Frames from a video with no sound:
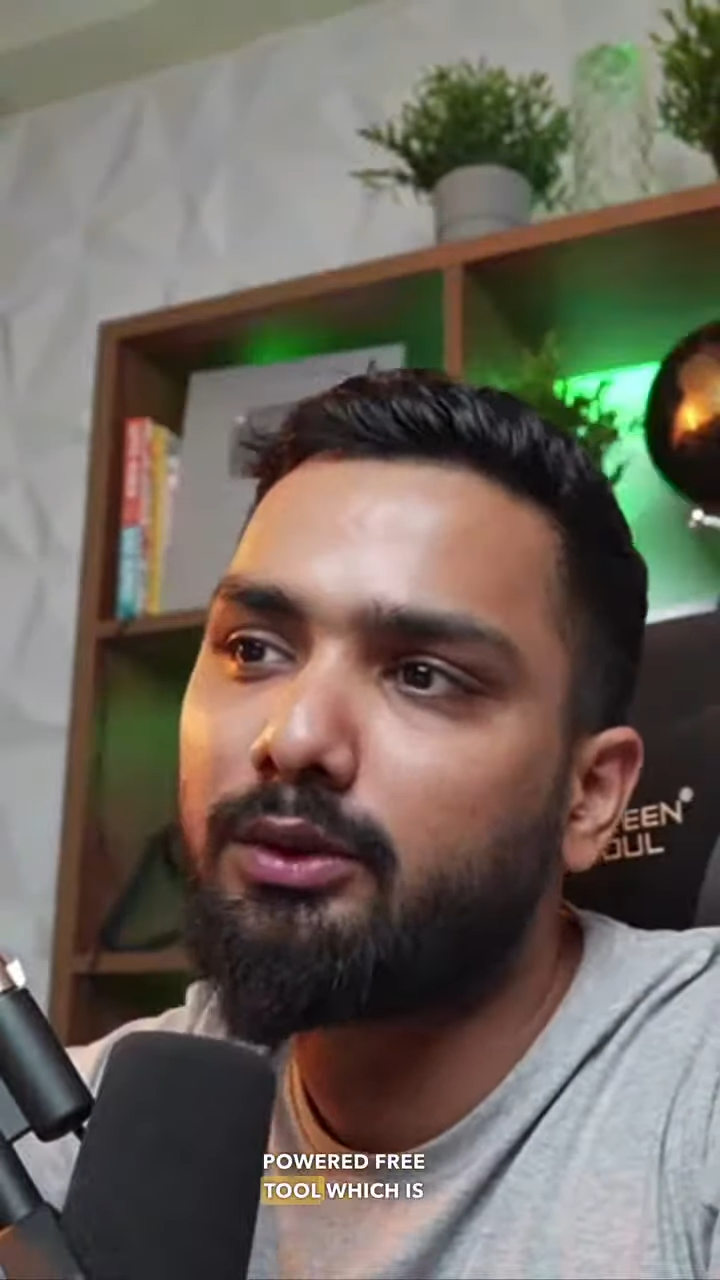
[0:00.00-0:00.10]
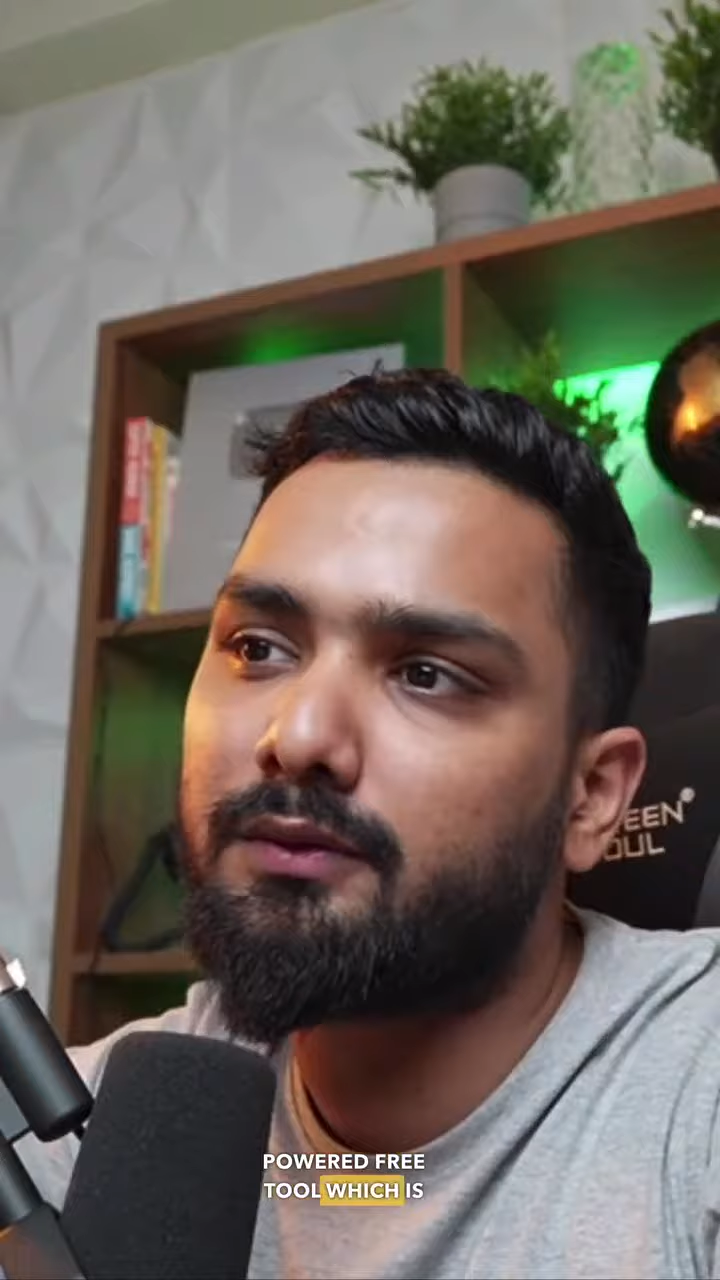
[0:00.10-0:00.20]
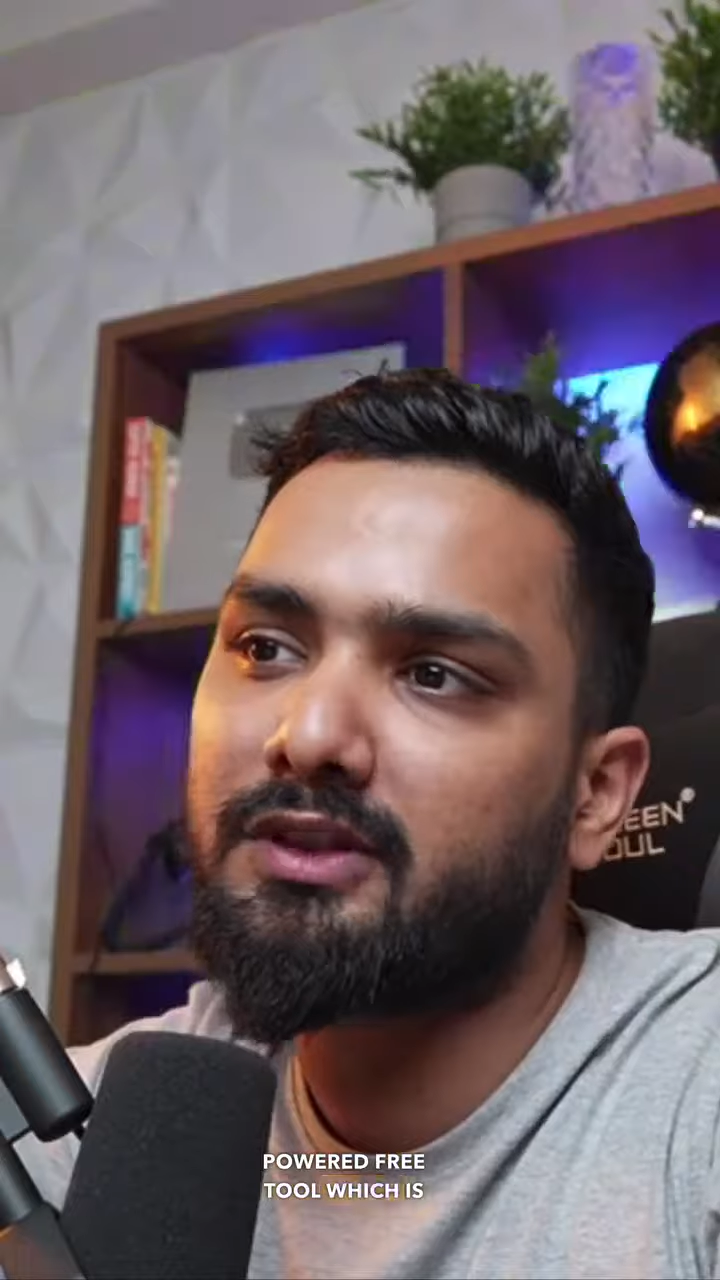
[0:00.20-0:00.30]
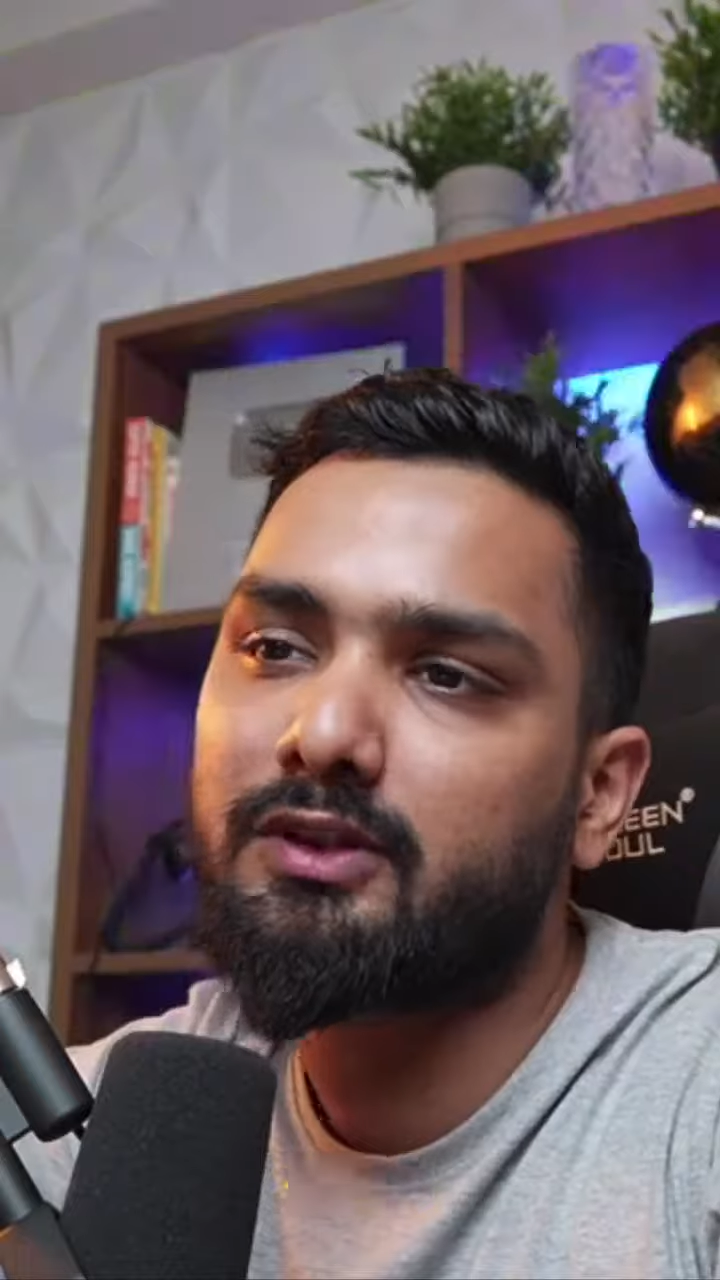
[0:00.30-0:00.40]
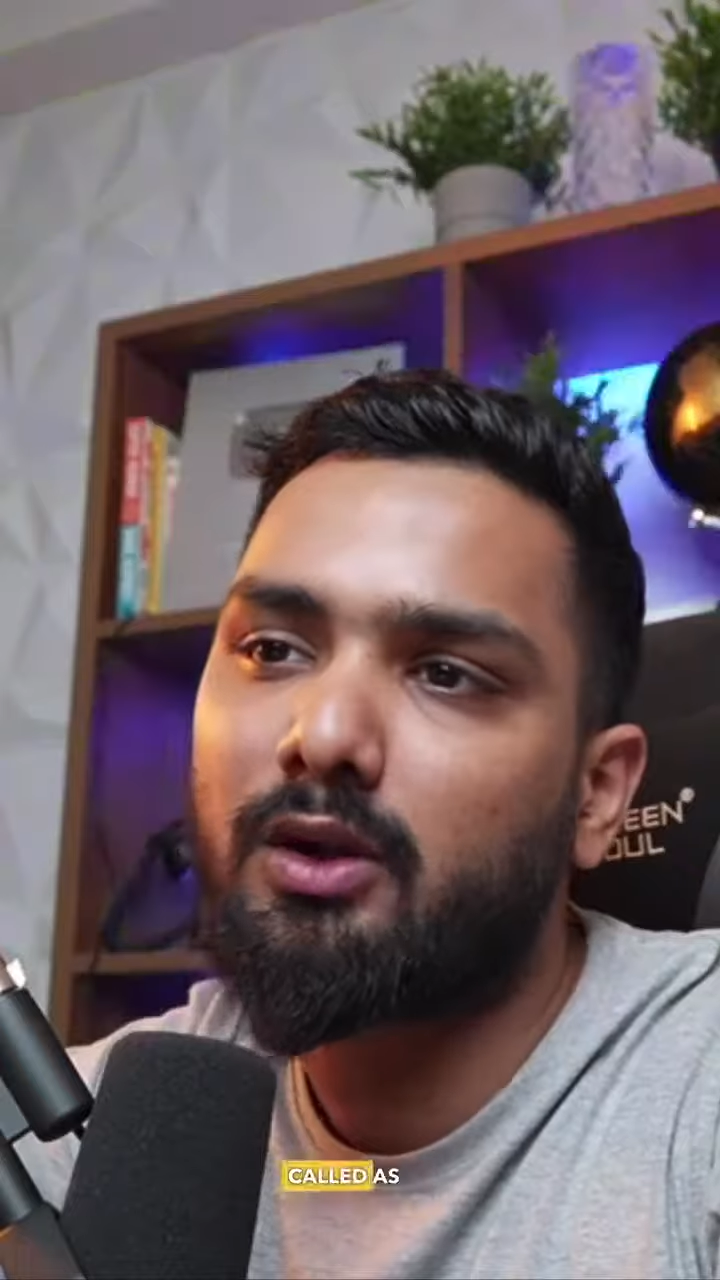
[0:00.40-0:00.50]

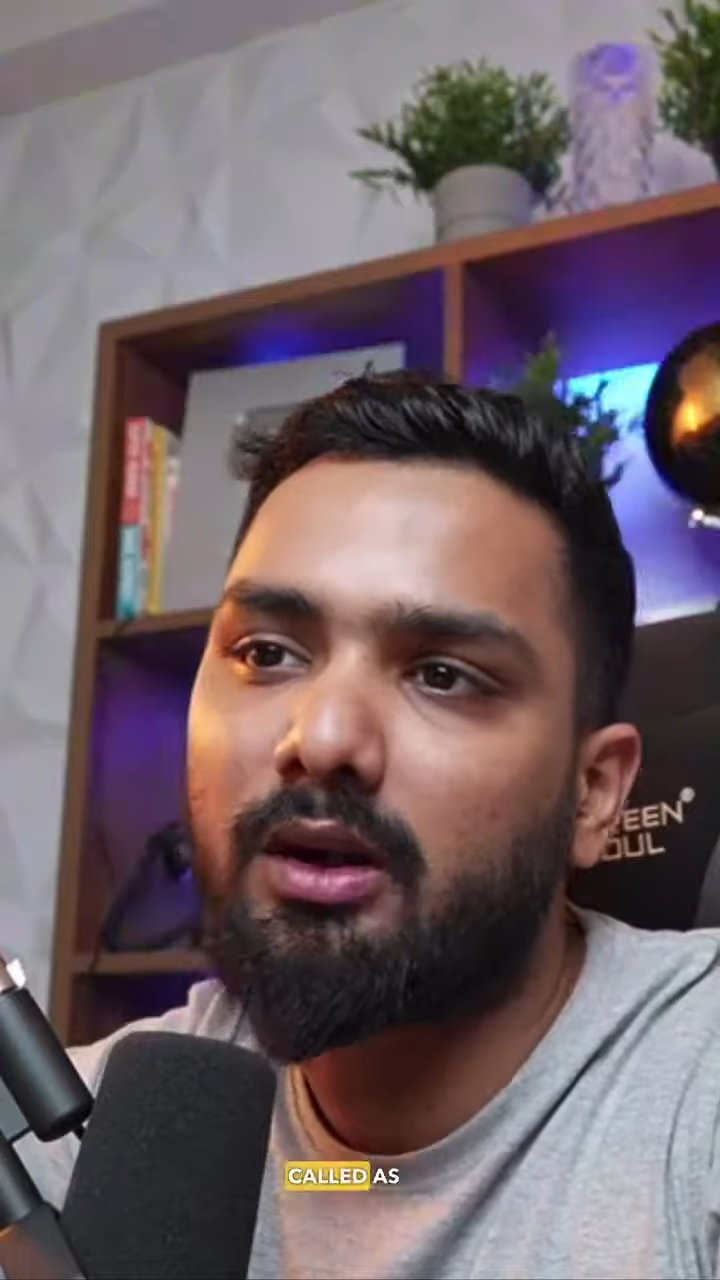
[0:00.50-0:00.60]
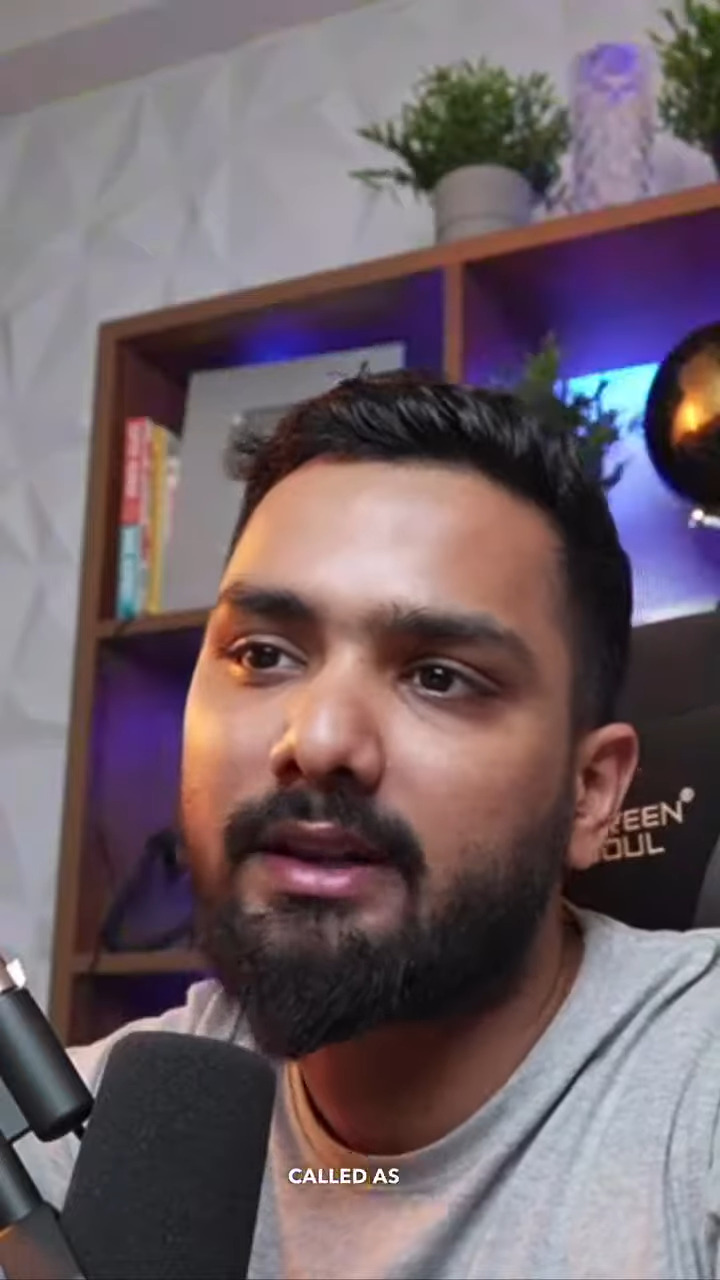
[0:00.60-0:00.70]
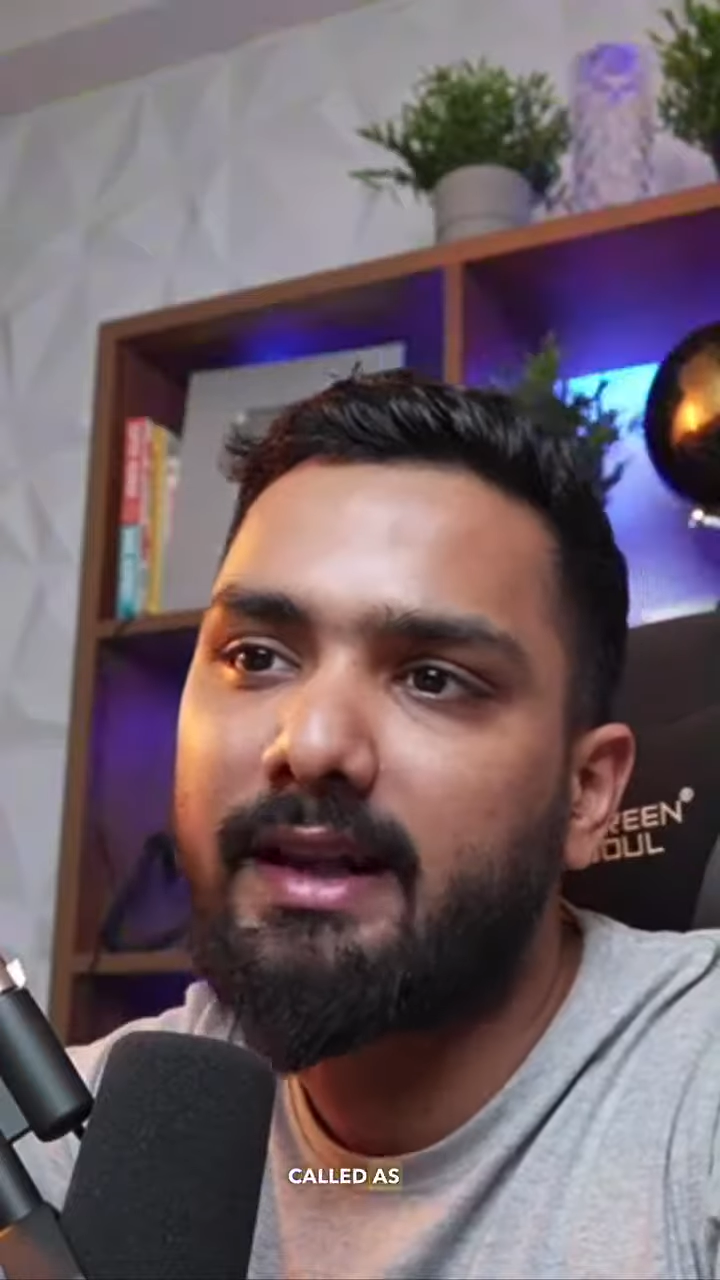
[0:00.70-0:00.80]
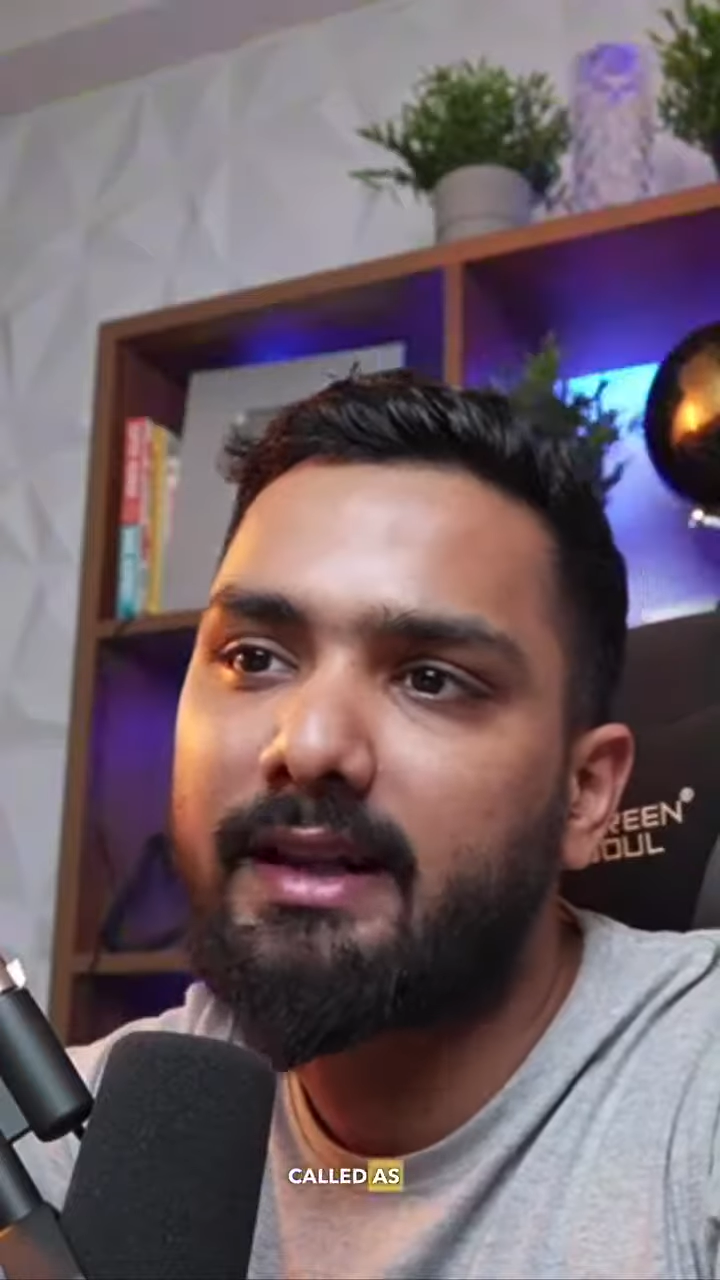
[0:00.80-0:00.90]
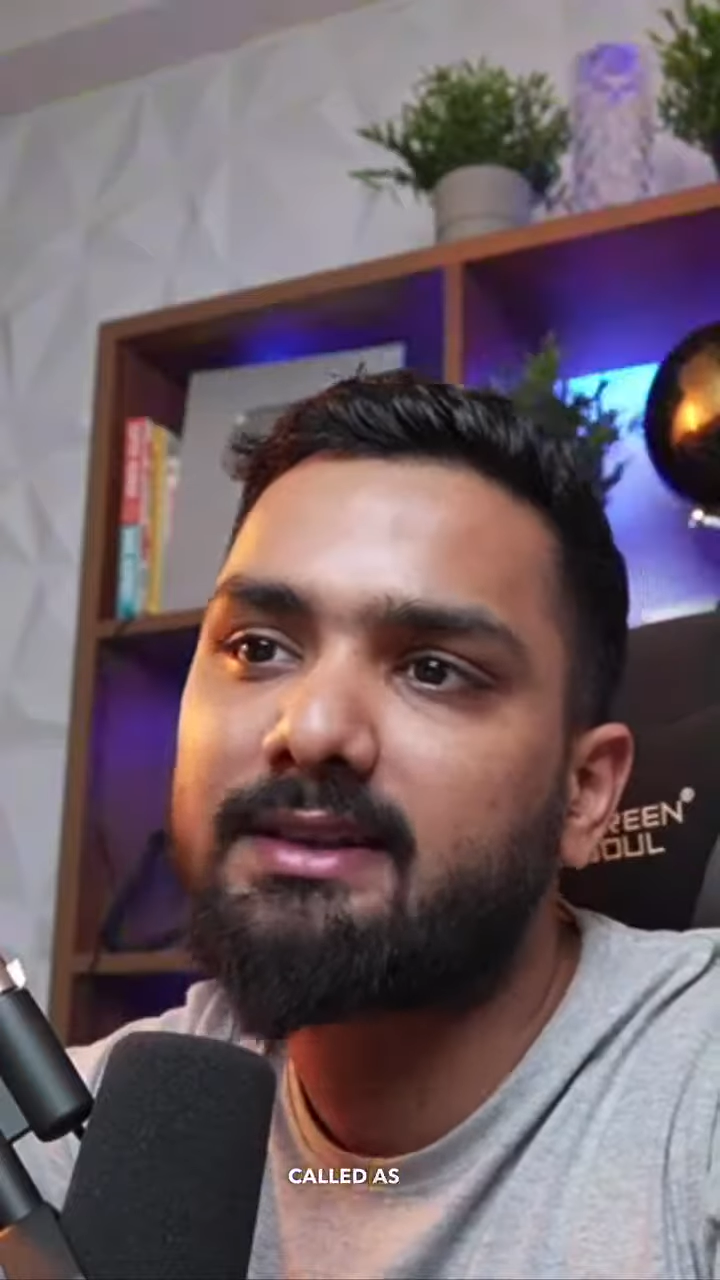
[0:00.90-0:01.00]
which is called
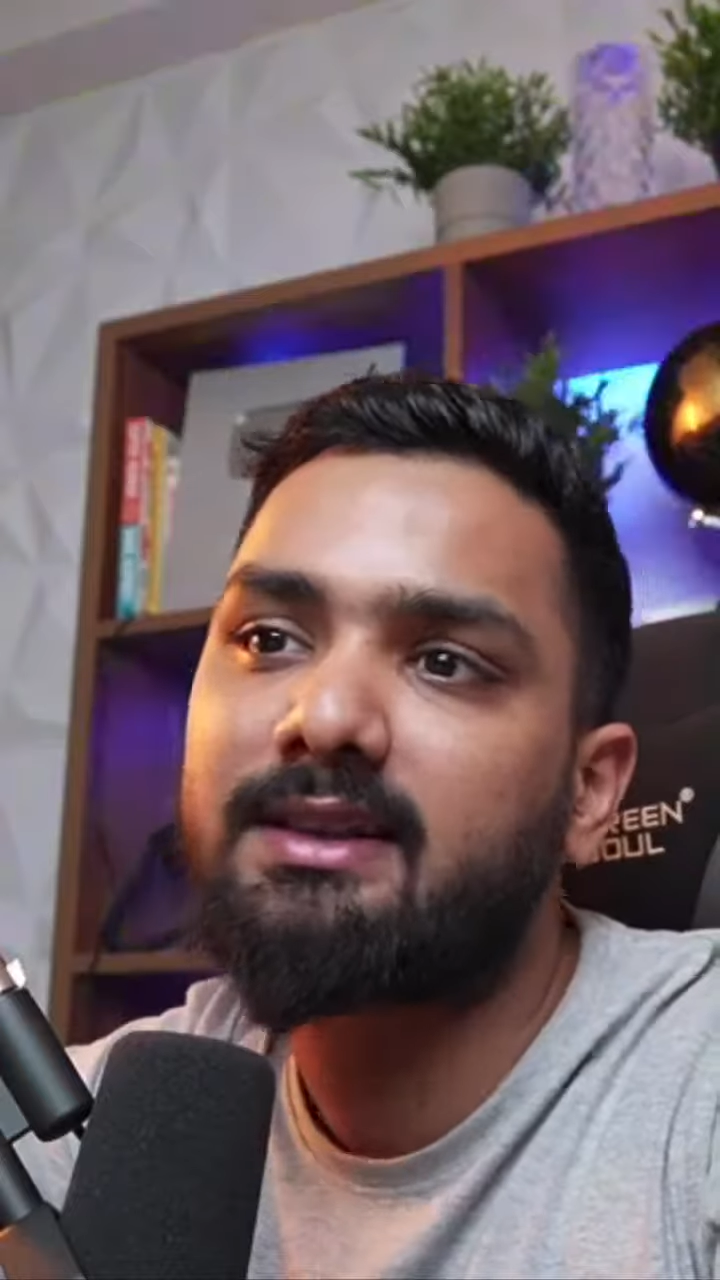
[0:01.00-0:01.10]
as